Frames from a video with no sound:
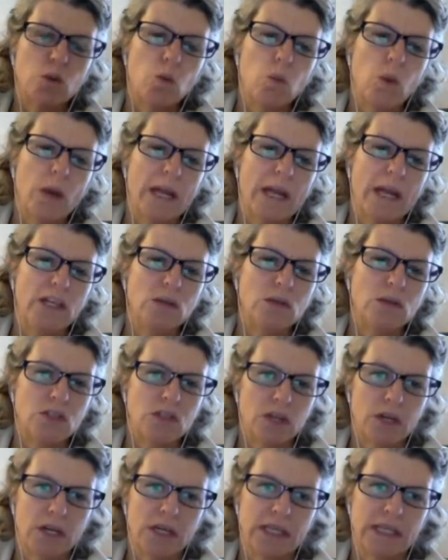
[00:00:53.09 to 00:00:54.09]
when you
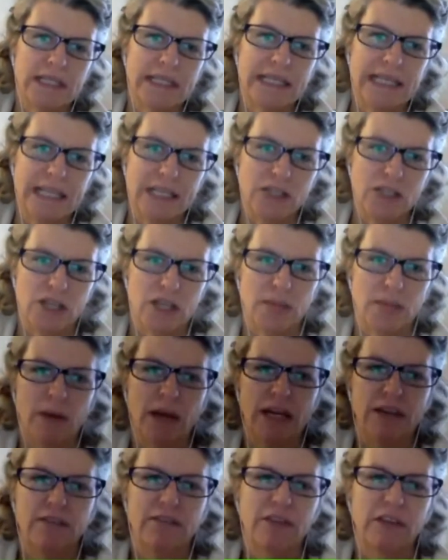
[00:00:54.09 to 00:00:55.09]
started teaching
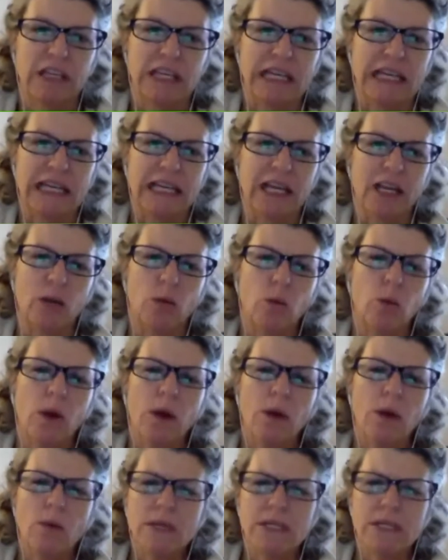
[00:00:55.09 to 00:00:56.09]
mindful eating,
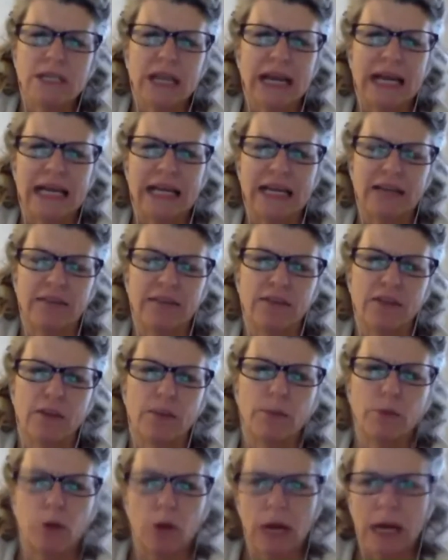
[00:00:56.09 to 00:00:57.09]
what was kind of the
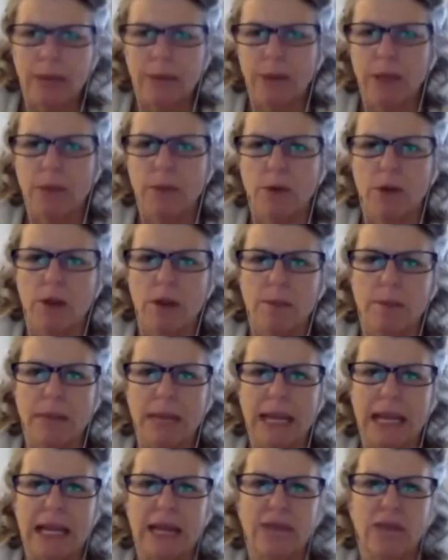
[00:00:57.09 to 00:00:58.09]
problem or the
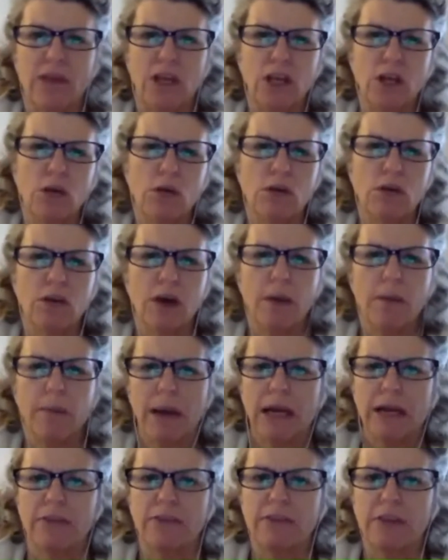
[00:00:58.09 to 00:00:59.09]
pain that you thought
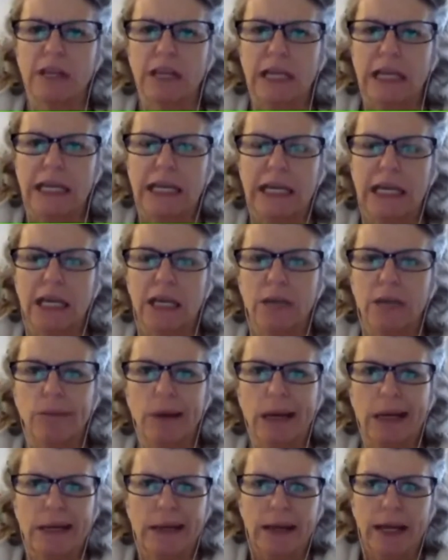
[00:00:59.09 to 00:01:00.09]
mindful eating
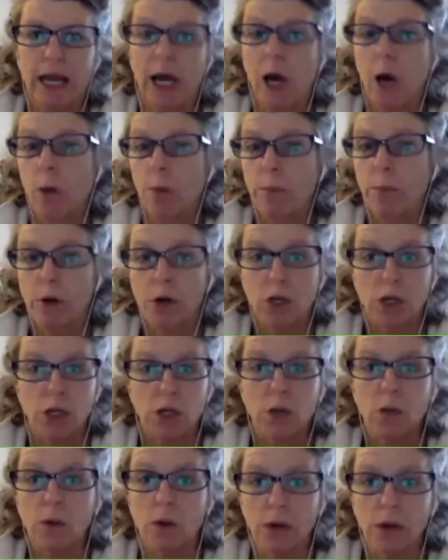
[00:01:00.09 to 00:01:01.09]
might help or
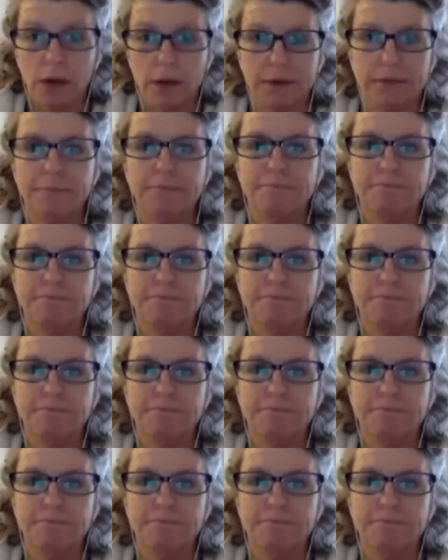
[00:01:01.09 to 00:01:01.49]
cure?